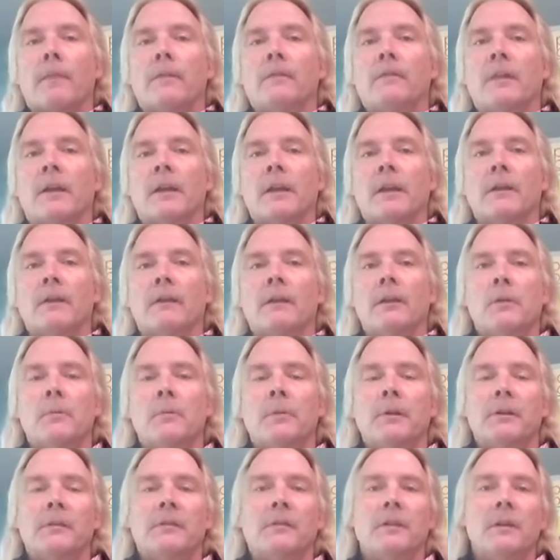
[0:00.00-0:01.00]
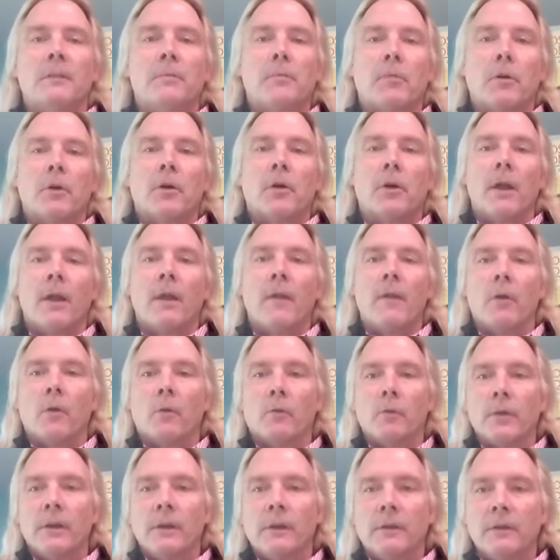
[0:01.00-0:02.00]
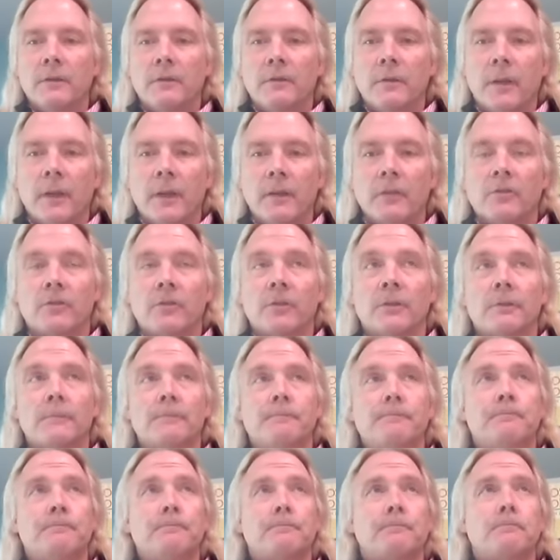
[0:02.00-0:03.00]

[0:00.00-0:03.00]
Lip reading: dig a little bit deeper, and the realization